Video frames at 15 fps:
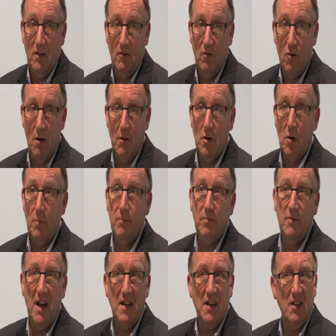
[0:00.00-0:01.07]
growing up,
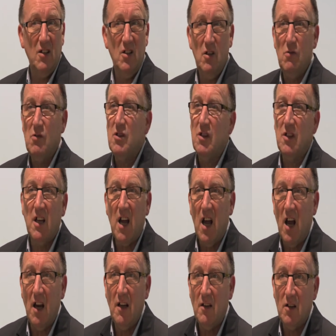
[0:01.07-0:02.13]
getting used to the
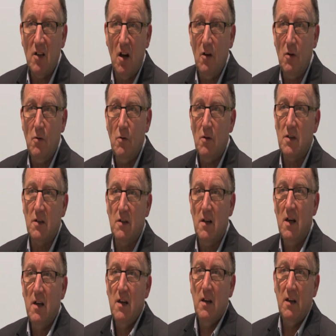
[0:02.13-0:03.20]
kind of codes
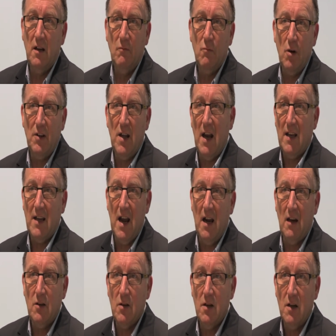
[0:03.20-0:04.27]
and what that
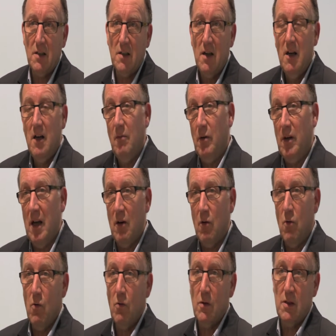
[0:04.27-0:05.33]
gang does. But you get
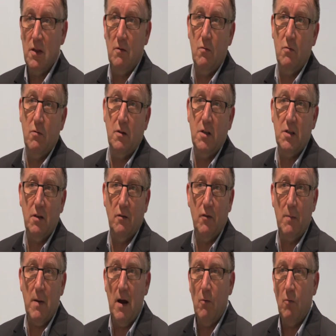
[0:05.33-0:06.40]
also all the stuff
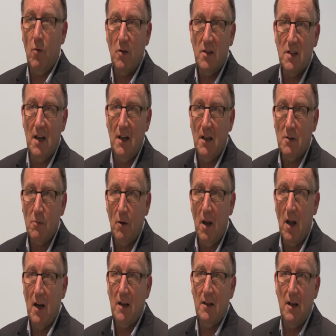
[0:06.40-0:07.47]
about what skinheads were
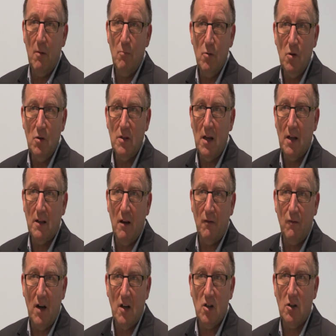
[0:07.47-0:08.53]
like, their music, their
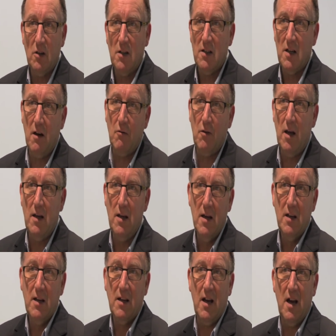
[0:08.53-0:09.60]
fashions, how
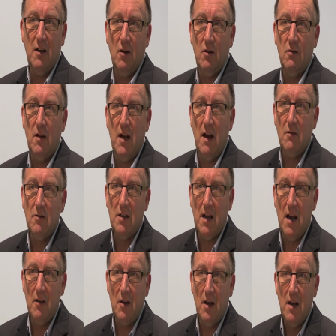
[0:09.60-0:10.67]
they kind of hung out
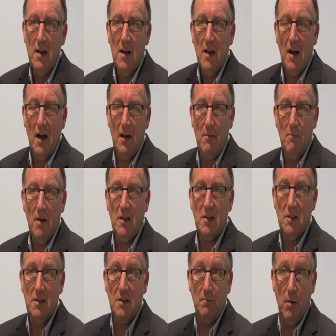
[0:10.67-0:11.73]
together. And it
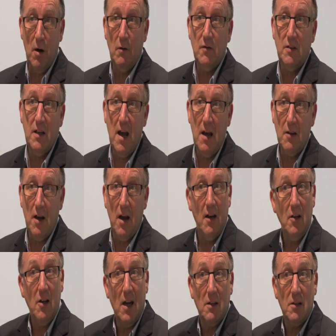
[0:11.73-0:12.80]
mixes both together
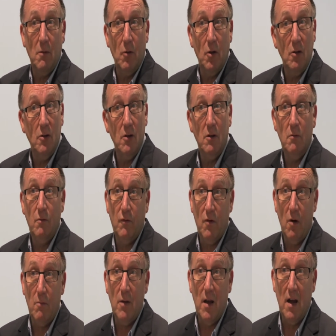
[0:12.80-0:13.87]
and you get something new
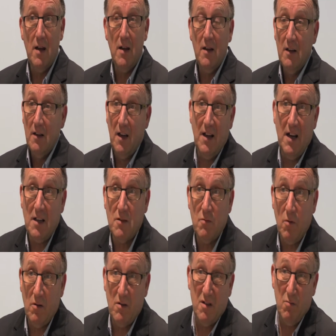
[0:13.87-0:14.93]
from that. And that's
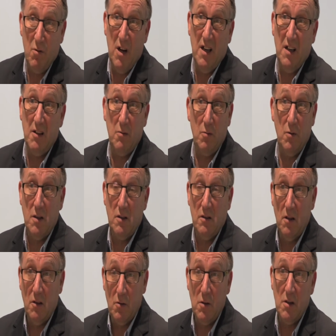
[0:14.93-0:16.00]
what's really
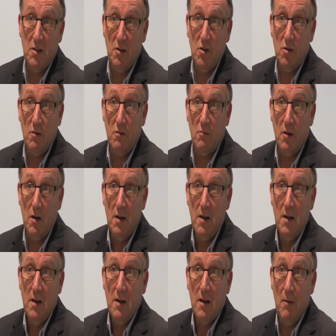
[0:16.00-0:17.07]
the twisted genre.
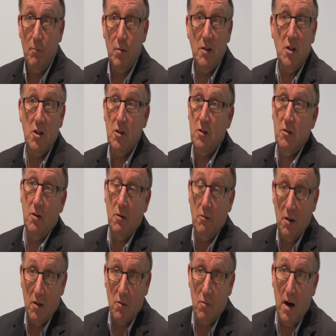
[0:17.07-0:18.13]
And British
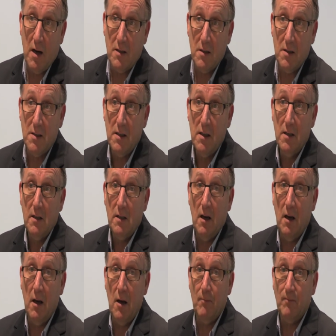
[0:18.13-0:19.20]
younger directors
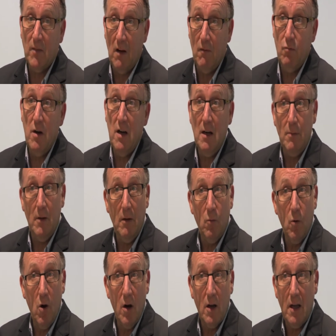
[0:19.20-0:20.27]
have really been
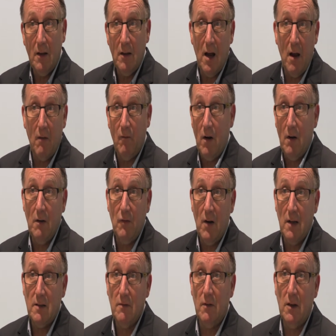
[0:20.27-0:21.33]
working that very
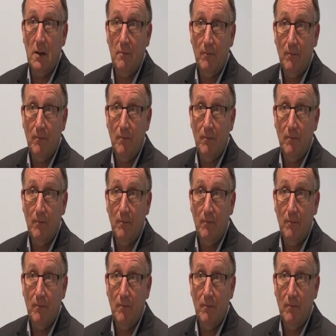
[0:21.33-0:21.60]
effectively.